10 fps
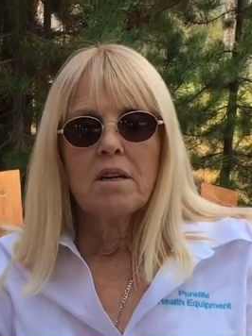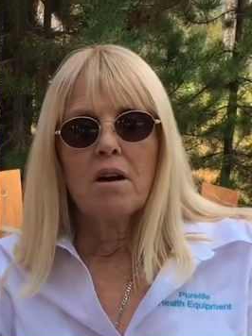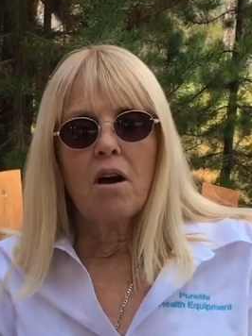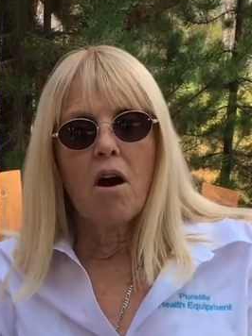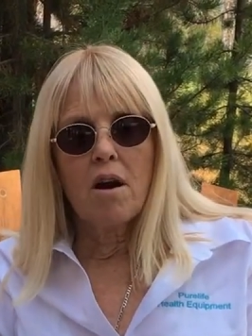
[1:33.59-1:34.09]

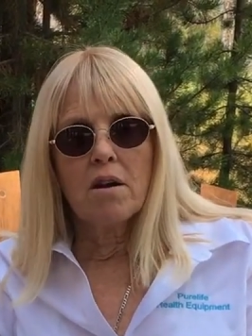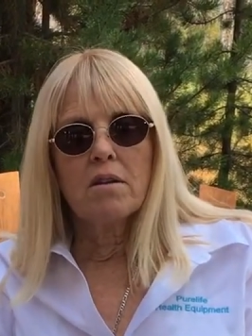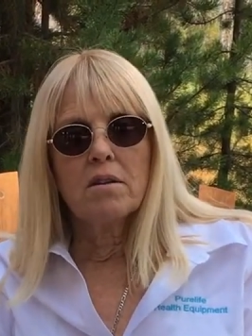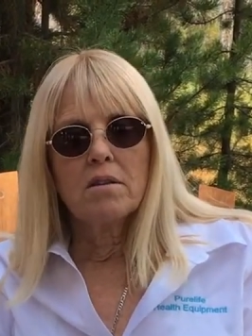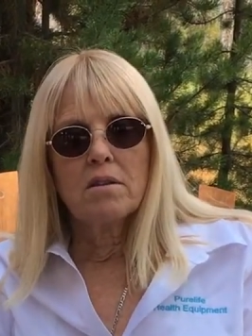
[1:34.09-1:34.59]
are
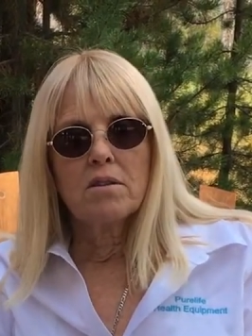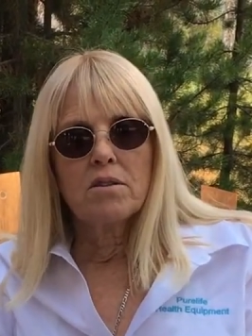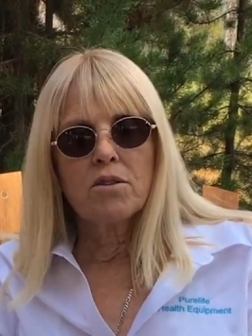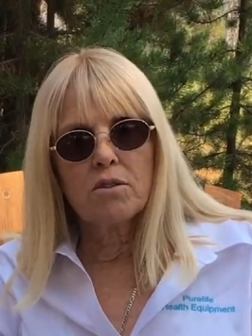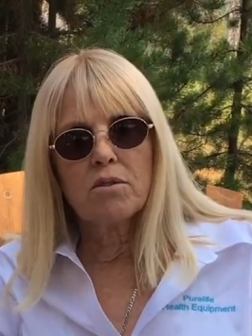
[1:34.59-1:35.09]

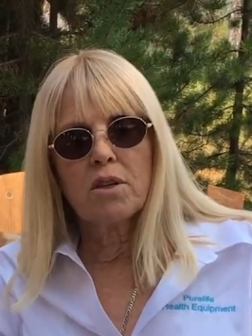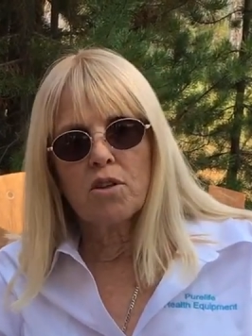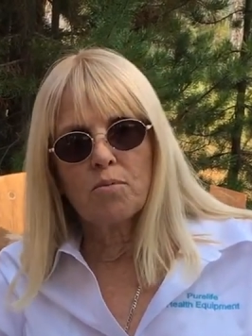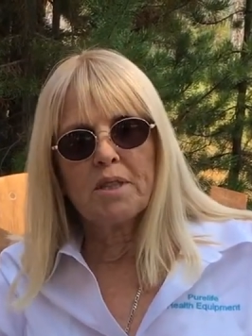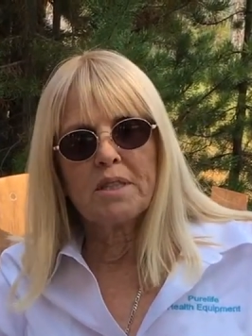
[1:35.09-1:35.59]
to the
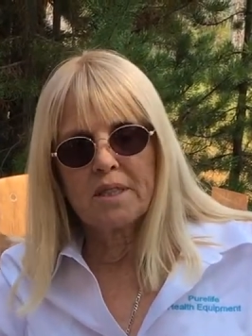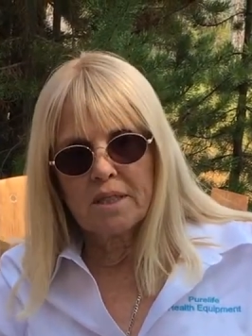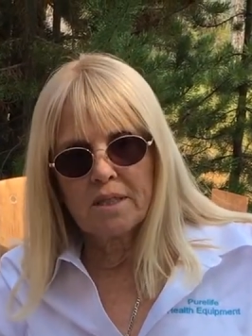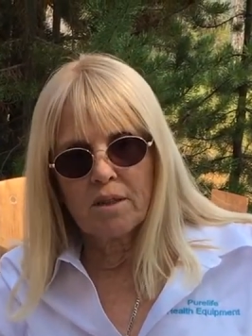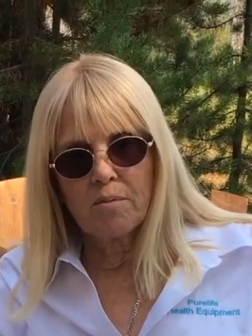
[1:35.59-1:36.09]
human
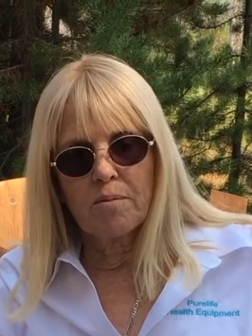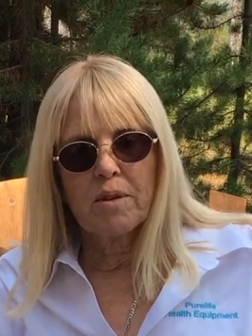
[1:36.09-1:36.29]
system,